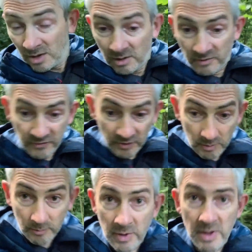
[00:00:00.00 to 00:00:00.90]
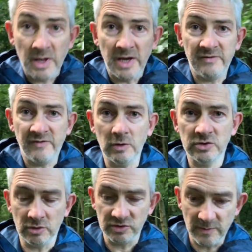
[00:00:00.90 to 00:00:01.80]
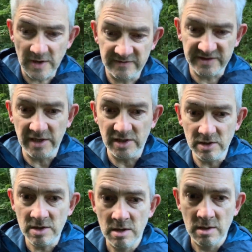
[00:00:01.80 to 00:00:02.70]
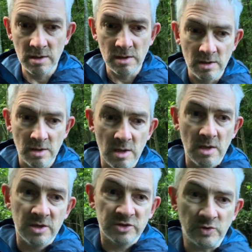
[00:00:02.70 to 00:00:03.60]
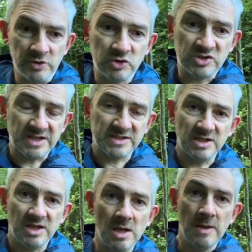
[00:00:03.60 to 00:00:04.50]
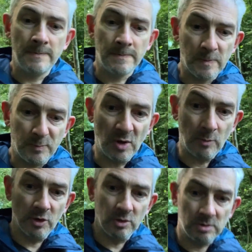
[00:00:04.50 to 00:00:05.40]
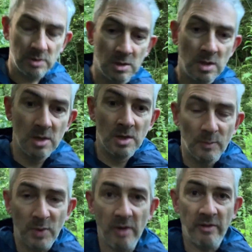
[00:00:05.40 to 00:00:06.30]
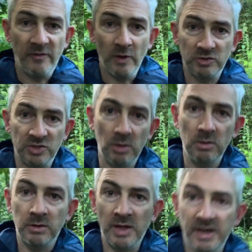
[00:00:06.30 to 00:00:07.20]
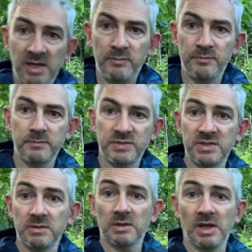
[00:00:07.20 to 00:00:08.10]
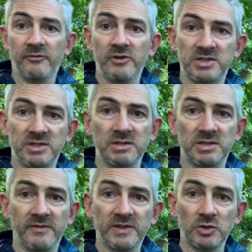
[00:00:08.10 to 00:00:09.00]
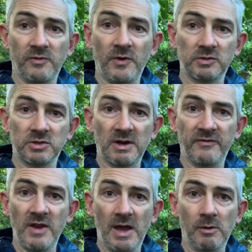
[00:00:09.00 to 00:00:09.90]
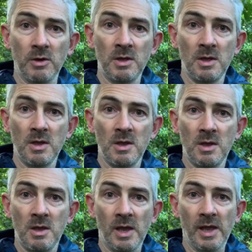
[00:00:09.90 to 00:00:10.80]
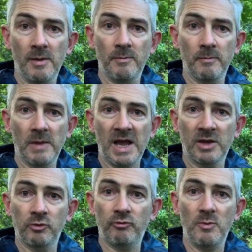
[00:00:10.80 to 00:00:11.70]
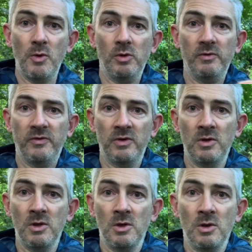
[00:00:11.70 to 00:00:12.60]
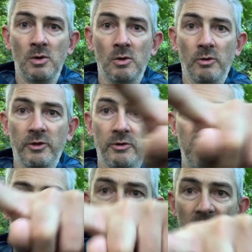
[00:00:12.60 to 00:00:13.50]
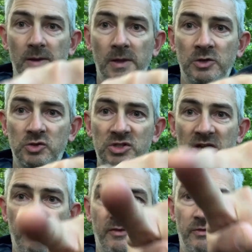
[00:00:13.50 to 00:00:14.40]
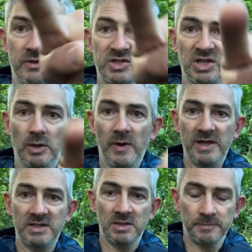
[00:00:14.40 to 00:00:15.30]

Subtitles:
from any photos you may have taken. So it just has the prominent part of the photo, like for instance, if I took a photograph now, I could remove all the green bit and just have the silhouette